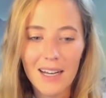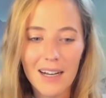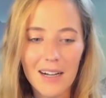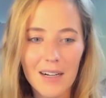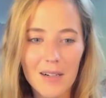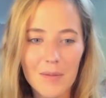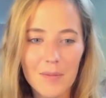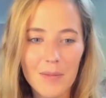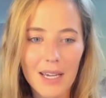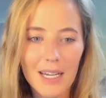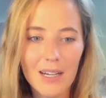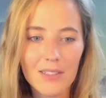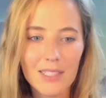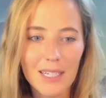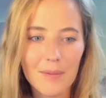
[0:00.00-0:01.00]
And
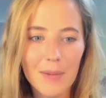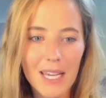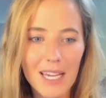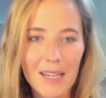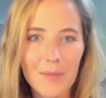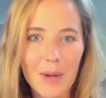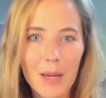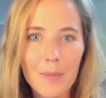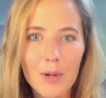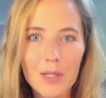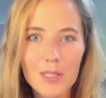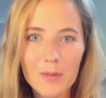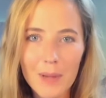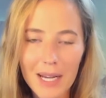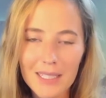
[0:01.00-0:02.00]
I was like, man, my
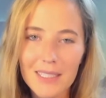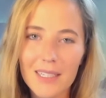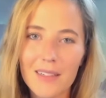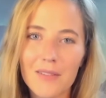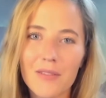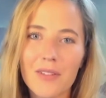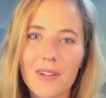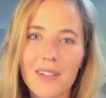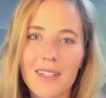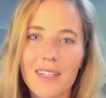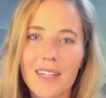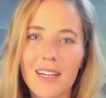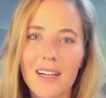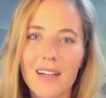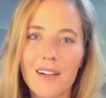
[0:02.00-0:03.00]
perspective
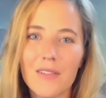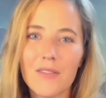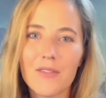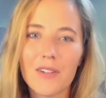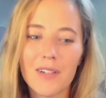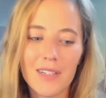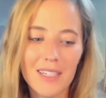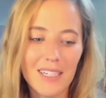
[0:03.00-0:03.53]
of,